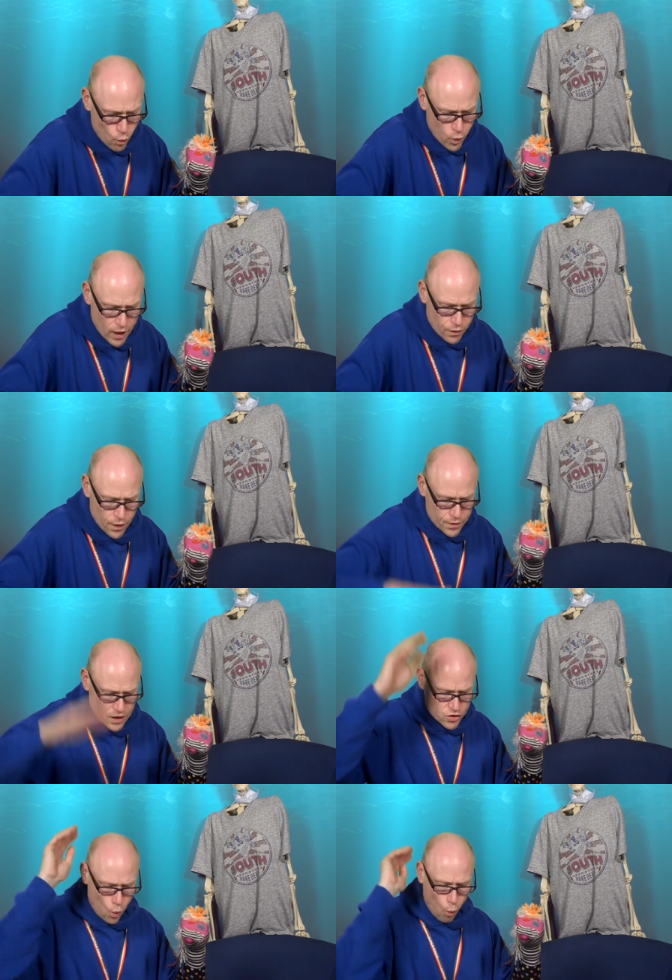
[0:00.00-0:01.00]
with
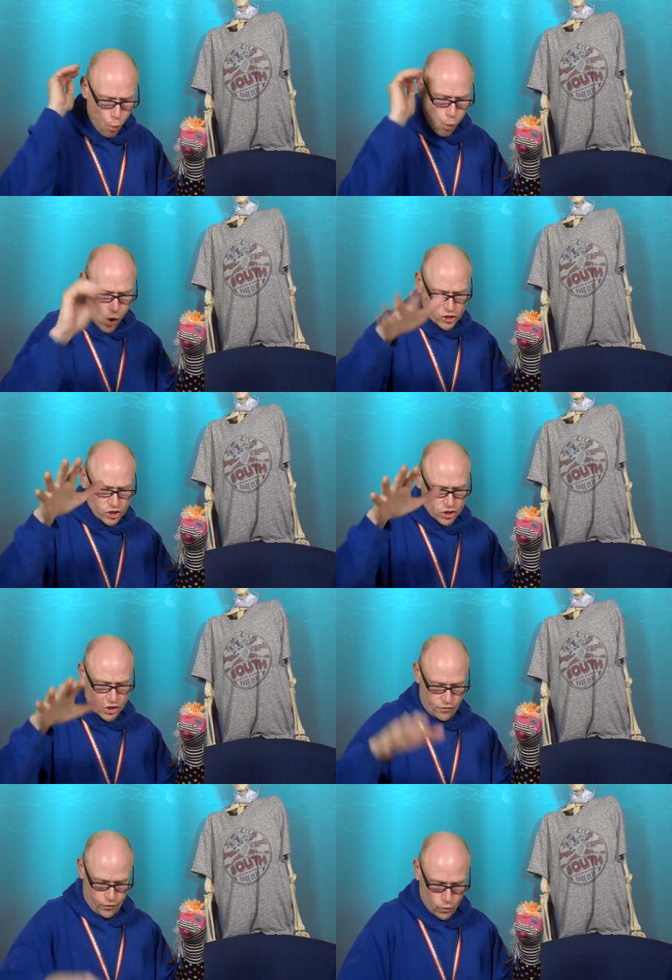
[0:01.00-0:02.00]
this
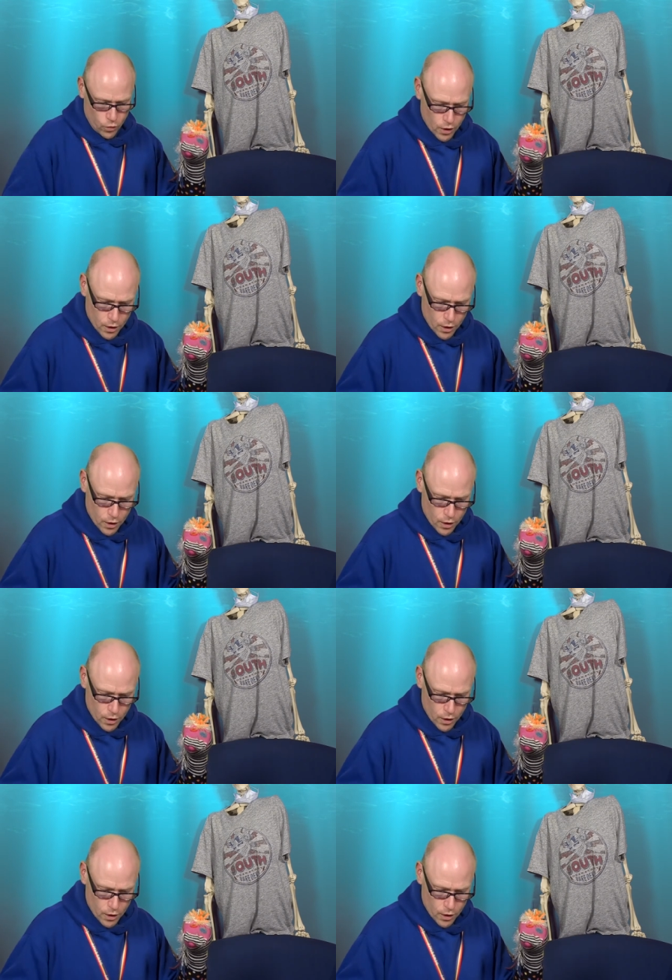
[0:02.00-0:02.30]
wonderful